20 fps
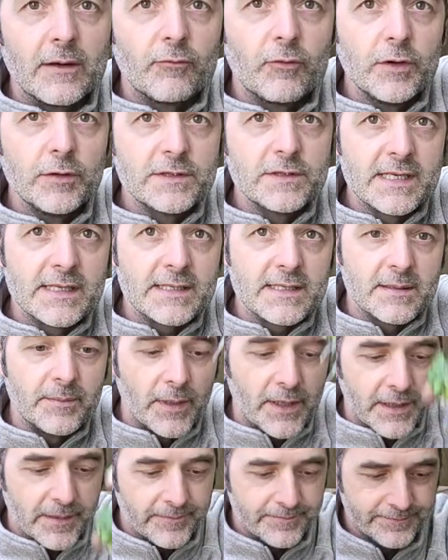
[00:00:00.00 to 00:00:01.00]
root system on
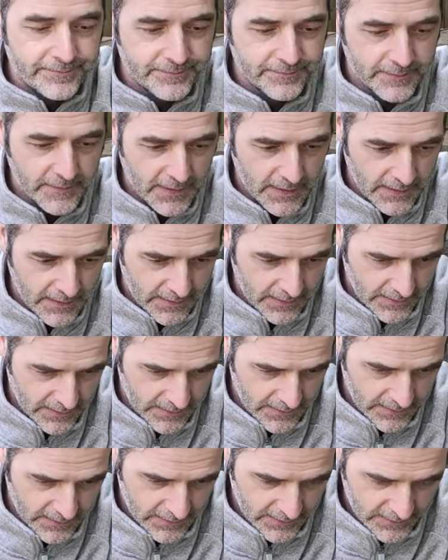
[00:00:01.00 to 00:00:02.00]
it.
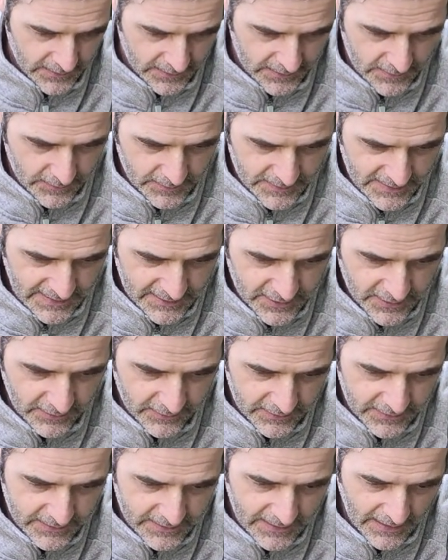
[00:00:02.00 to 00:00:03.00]
So I was actually
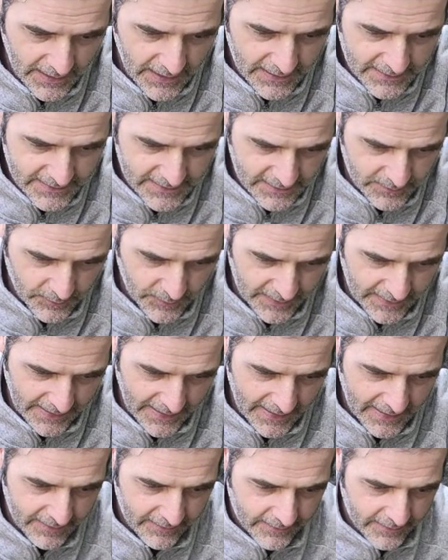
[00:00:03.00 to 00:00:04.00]
delighted with
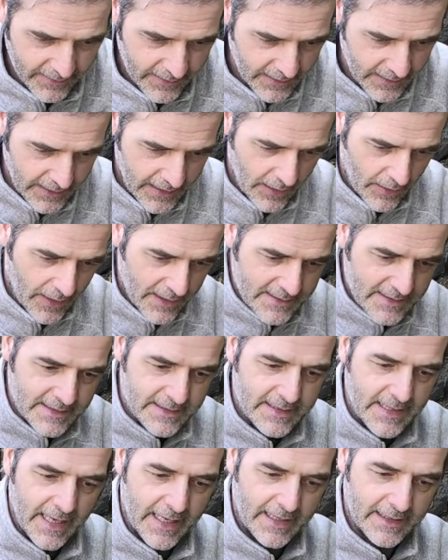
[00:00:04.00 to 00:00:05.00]
that. Now, as I
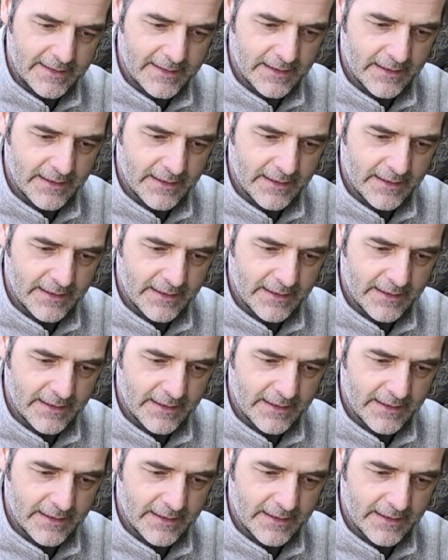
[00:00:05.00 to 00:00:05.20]
said,